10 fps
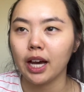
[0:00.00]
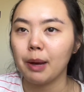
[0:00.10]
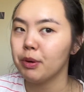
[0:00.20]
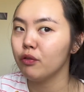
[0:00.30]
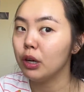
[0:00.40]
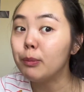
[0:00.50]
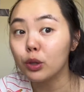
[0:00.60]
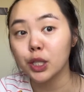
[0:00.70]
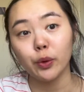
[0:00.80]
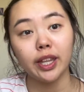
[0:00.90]
I prefer more
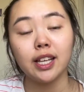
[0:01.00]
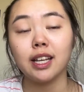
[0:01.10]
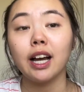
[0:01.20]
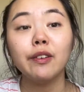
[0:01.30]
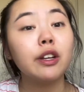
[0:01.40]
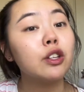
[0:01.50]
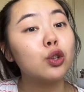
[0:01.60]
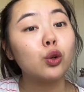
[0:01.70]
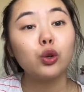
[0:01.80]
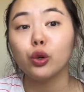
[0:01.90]
sweet things. I have a
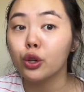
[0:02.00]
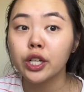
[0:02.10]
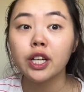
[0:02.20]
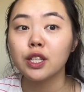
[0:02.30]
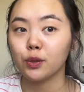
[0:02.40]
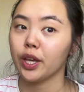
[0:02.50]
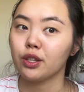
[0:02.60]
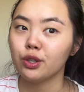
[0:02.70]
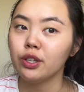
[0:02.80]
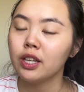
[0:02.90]
huge sweet
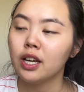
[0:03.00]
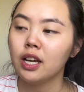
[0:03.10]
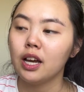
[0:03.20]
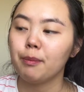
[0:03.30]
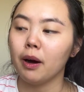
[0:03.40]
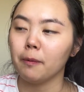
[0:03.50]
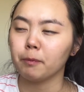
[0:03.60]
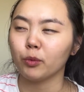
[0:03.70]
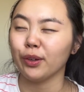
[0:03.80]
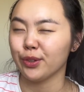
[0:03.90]
tooth, but
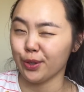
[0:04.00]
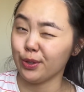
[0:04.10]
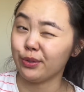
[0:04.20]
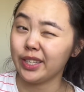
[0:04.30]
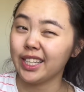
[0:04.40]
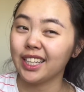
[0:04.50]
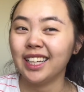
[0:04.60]
not too sweet.